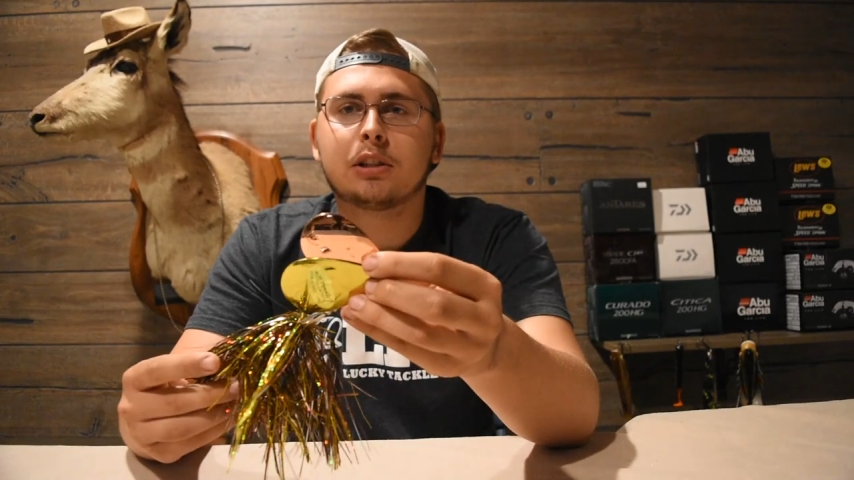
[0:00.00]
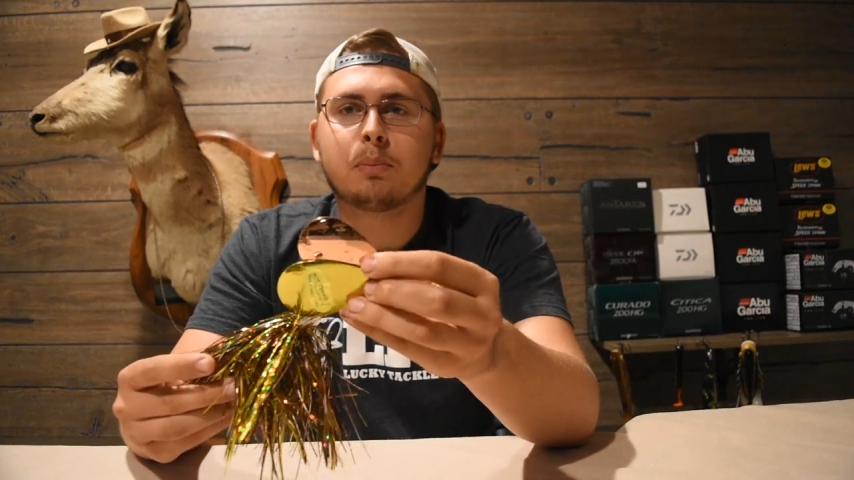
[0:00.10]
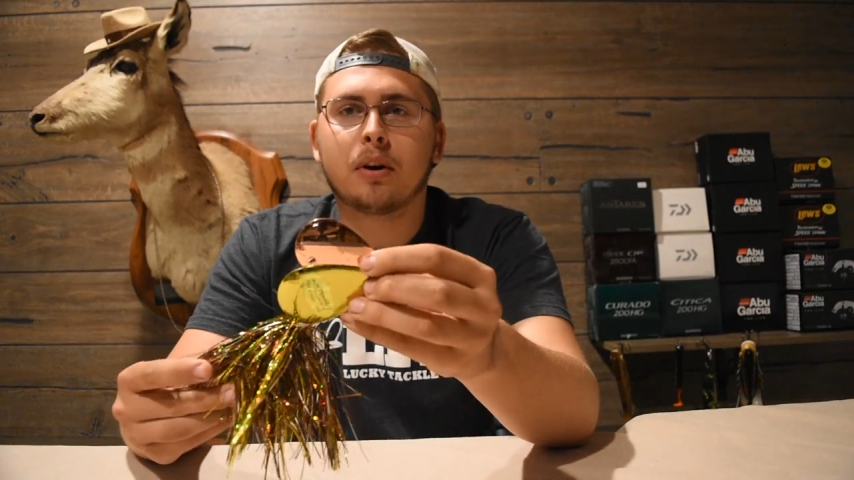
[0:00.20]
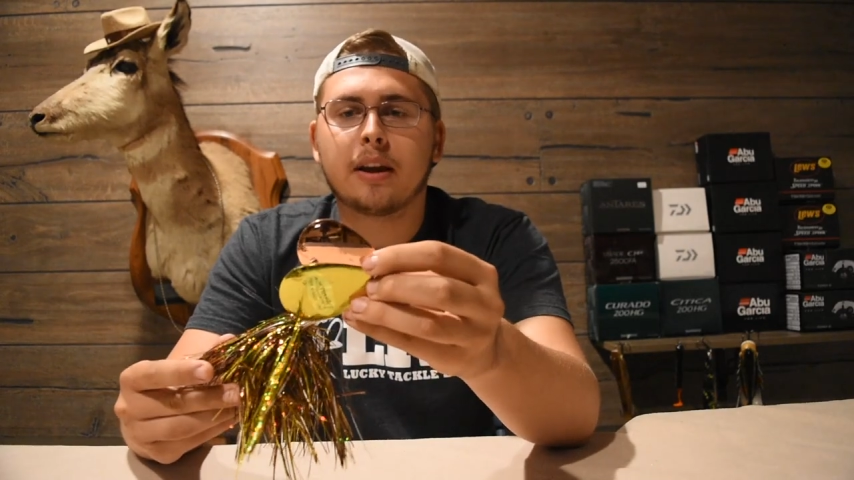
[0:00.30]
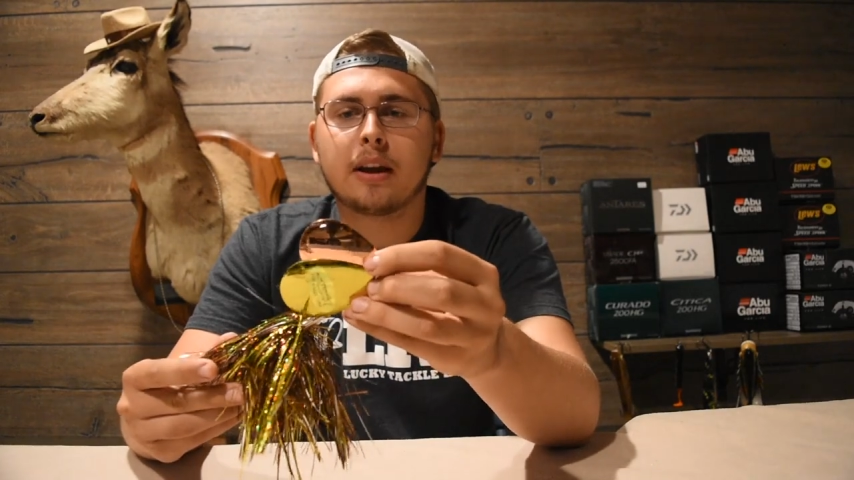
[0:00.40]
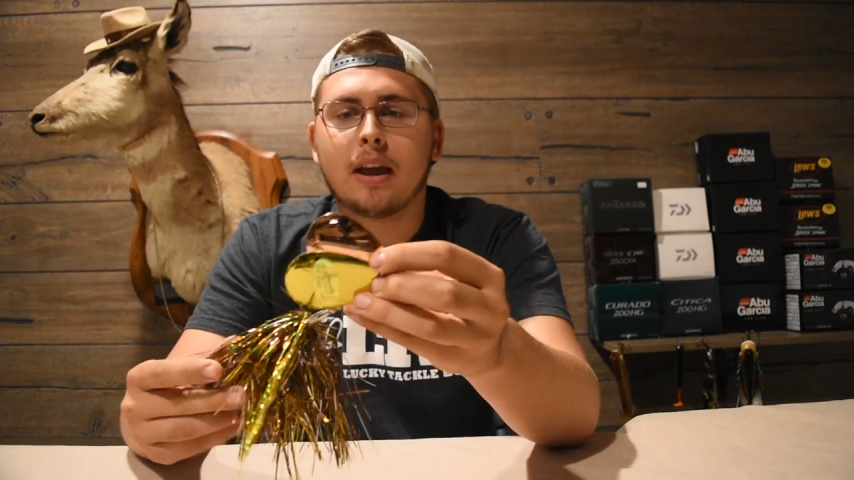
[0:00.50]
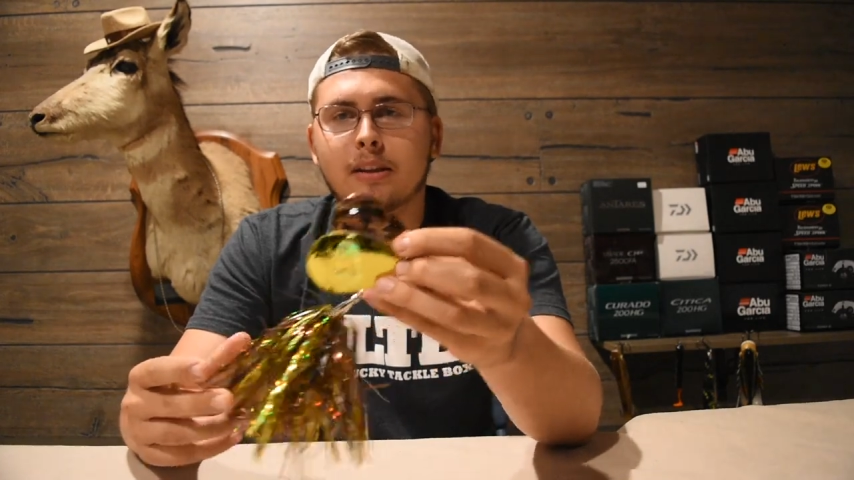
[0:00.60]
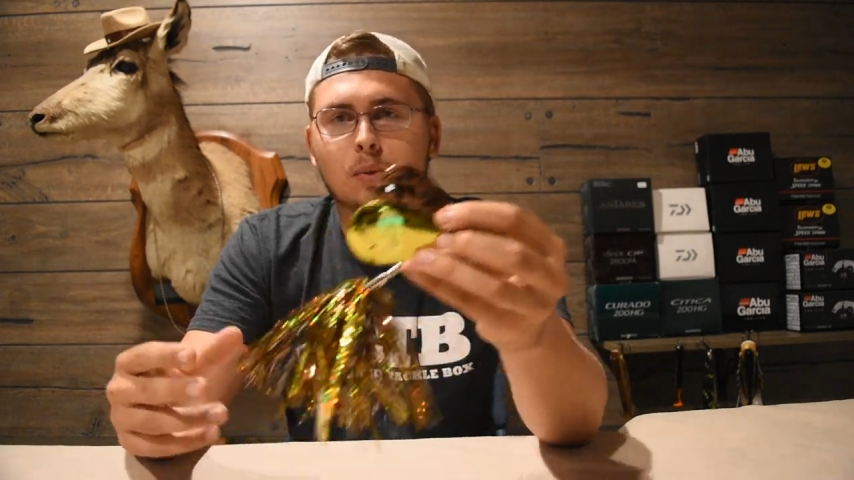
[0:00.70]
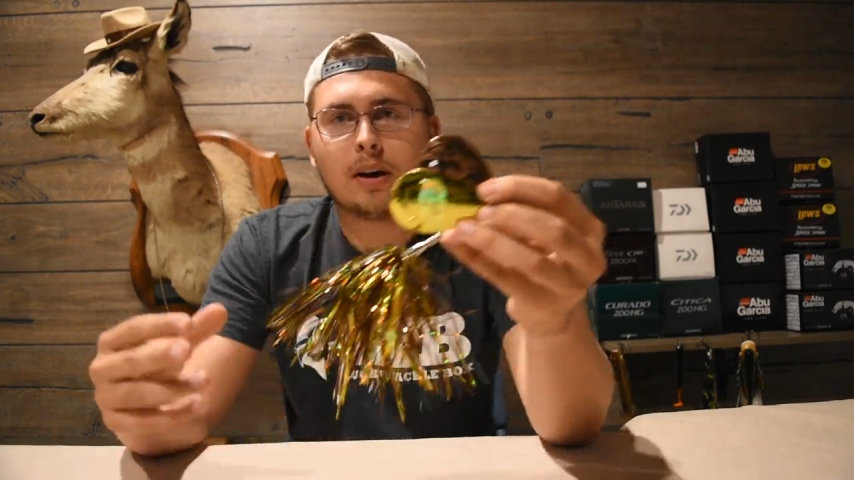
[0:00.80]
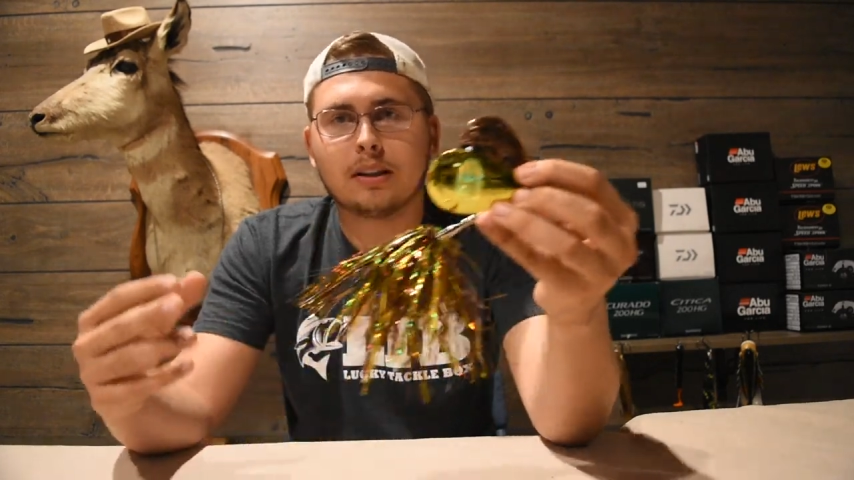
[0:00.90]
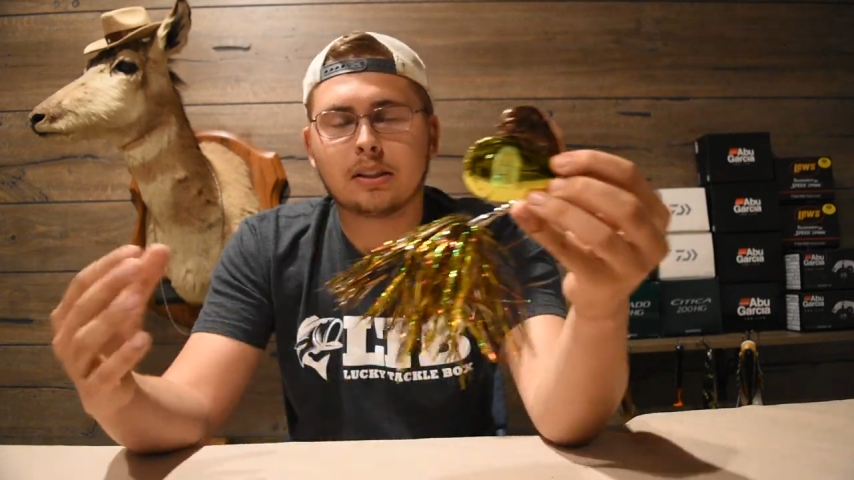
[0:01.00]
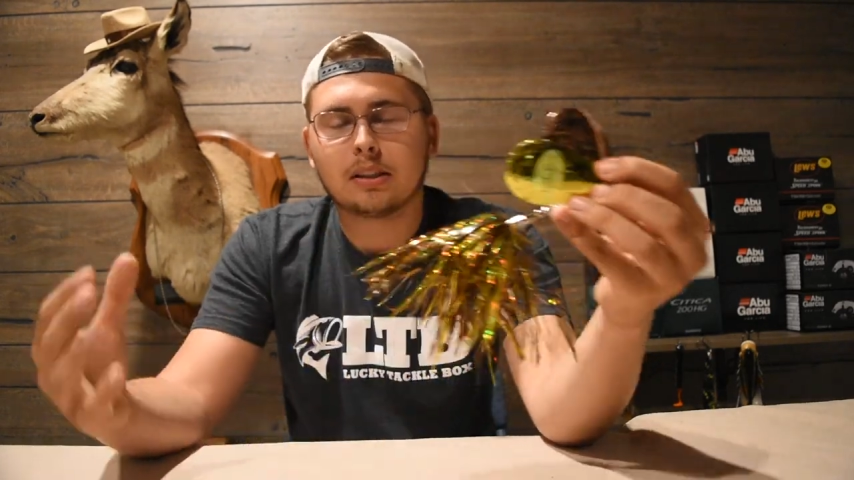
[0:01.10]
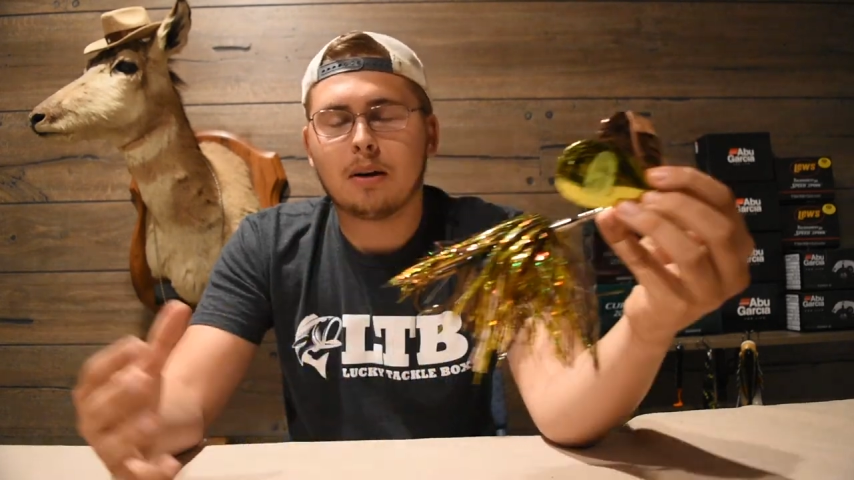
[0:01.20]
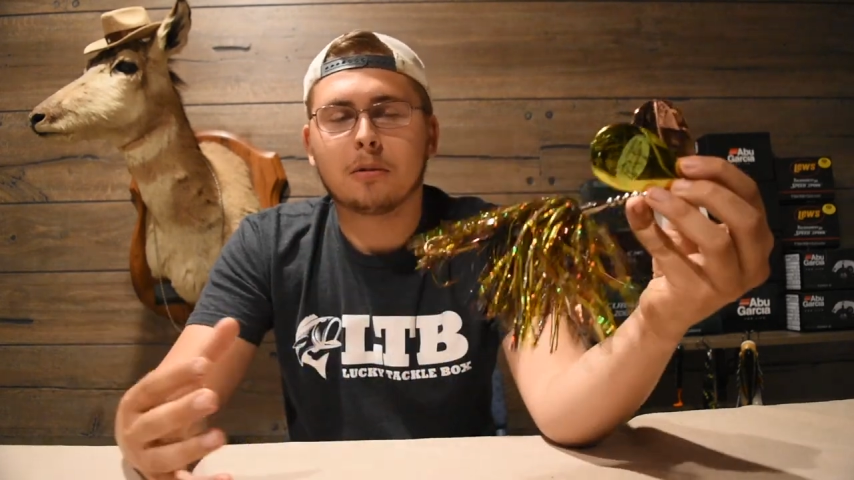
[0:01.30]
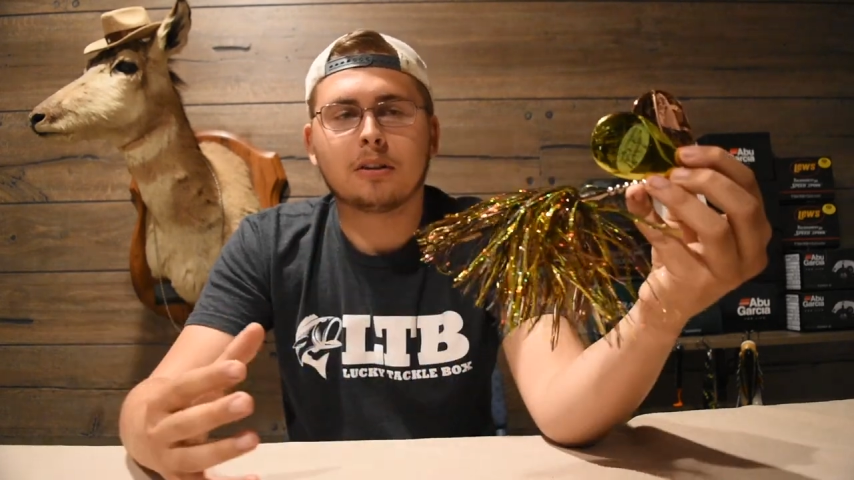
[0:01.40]
spring as well as
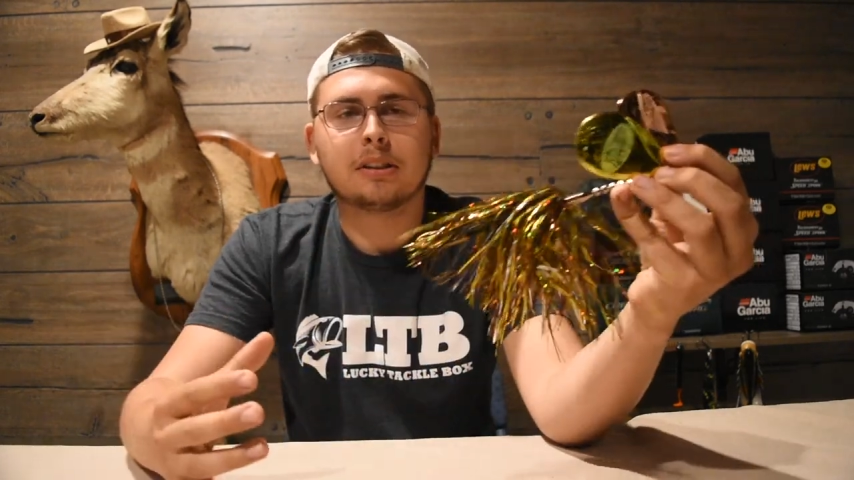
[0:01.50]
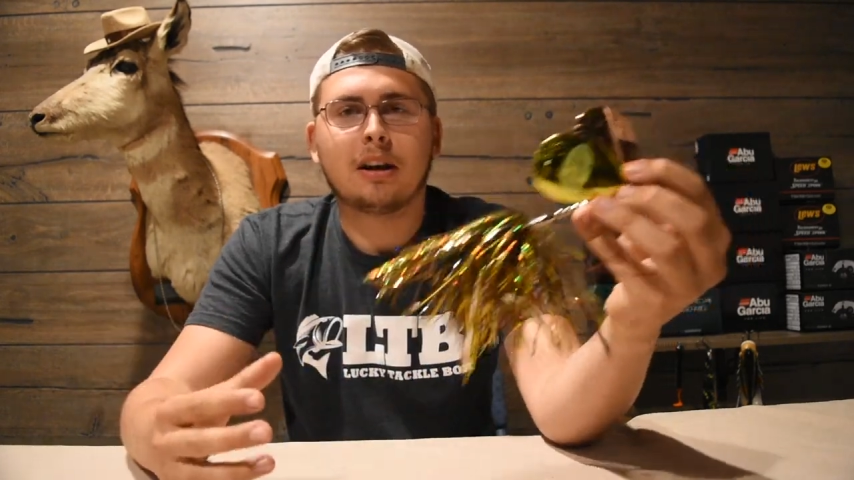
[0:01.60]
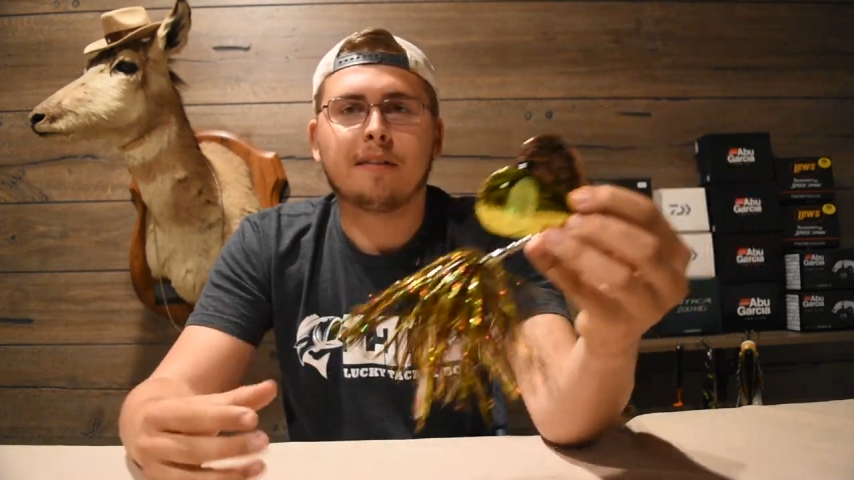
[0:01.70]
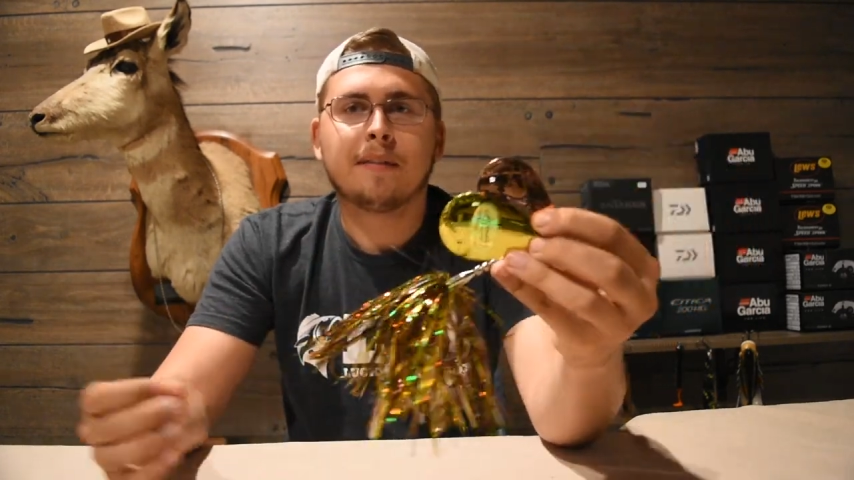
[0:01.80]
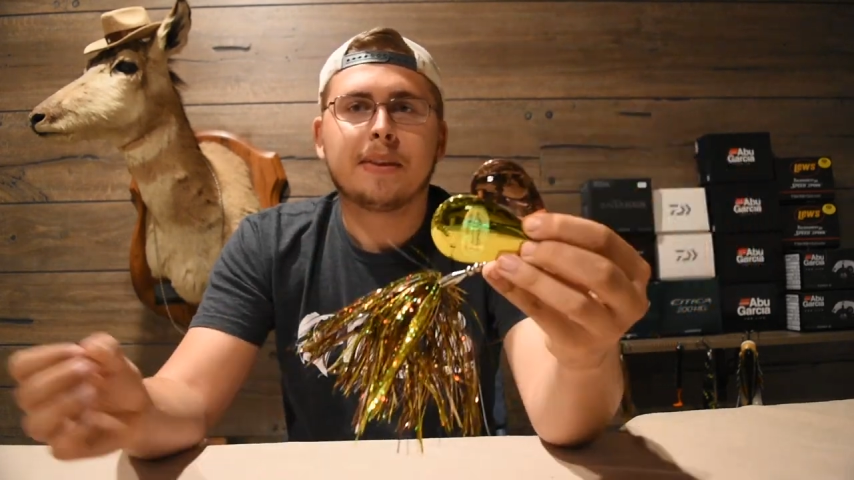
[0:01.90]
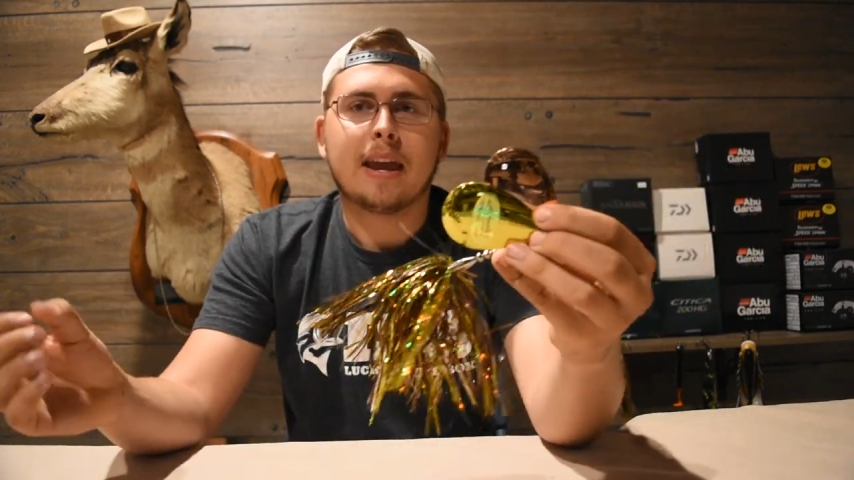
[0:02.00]
summer and stuff.